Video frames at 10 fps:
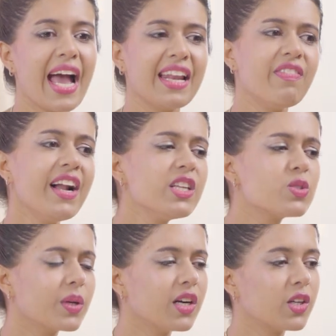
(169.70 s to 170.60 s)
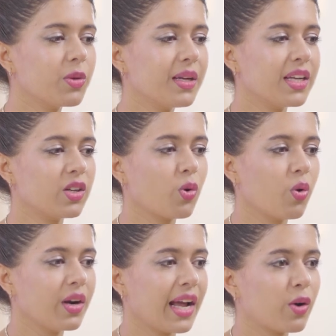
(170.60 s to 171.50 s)
And I felt it's weird to be
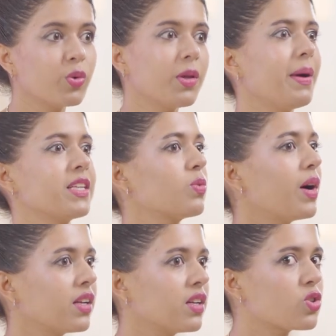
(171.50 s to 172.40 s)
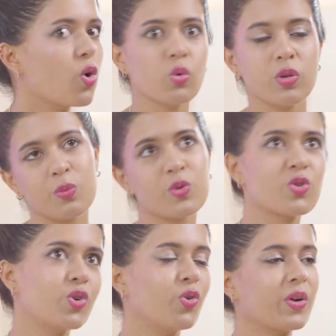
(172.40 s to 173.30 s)
told like who the best one is or who the
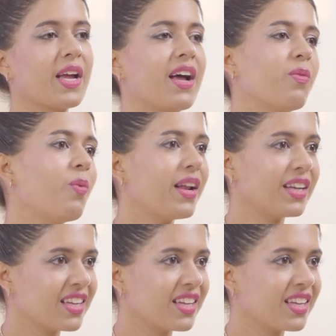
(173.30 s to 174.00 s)
most good looking one